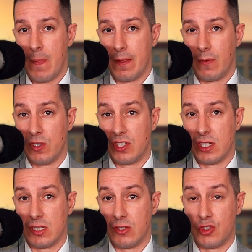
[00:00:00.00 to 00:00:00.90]
which
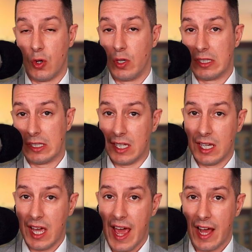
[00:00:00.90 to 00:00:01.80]
is jointly
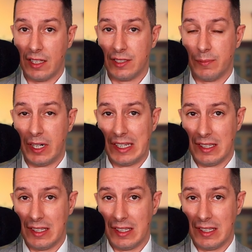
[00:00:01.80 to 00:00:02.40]
held by